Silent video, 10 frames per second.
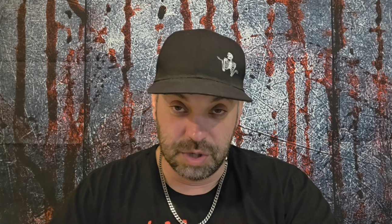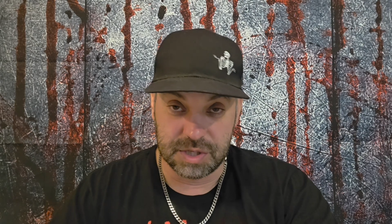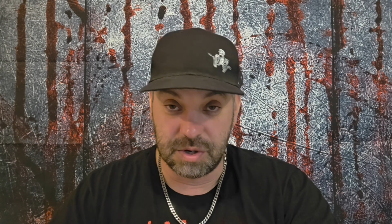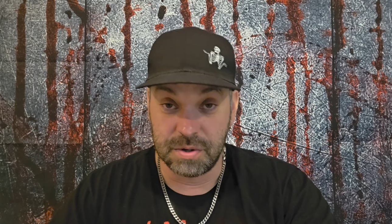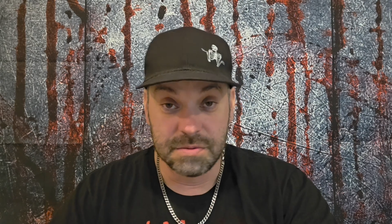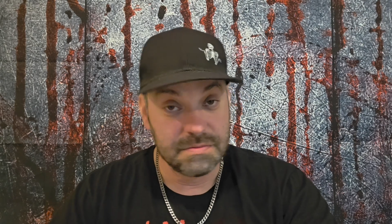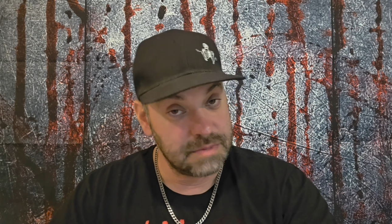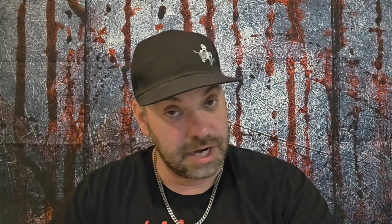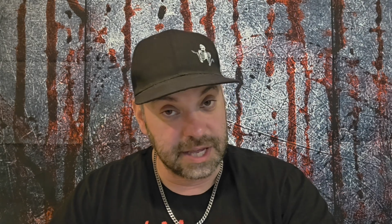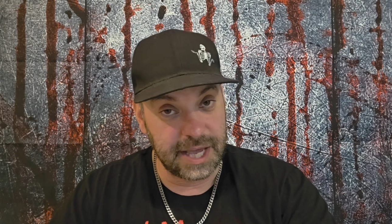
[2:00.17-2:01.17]
also,
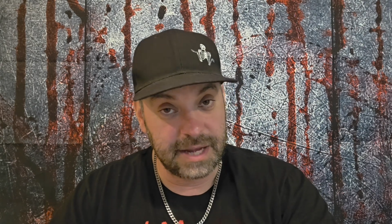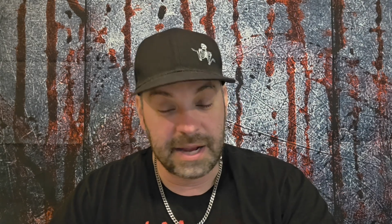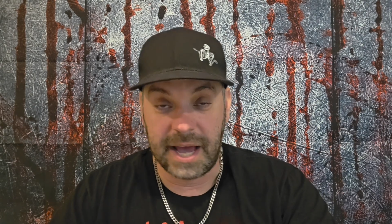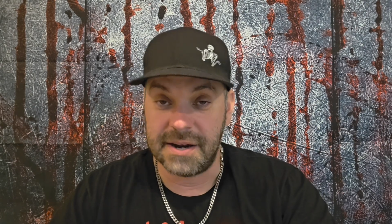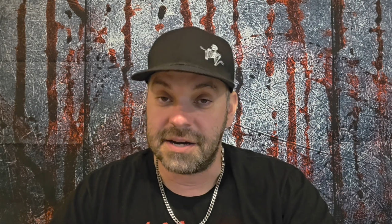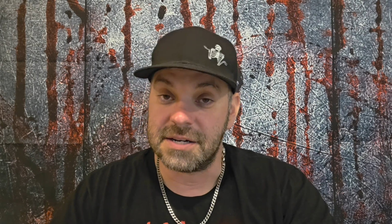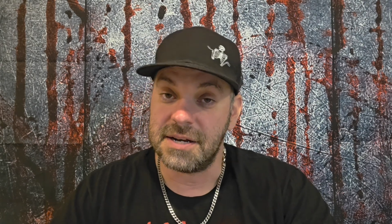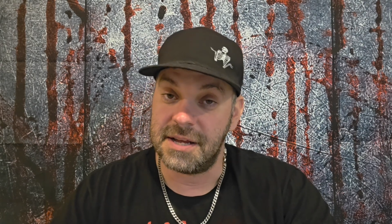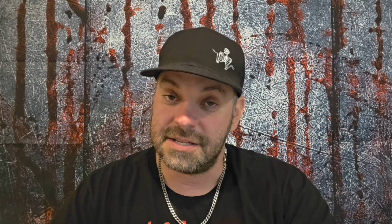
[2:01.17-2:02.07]
again, had her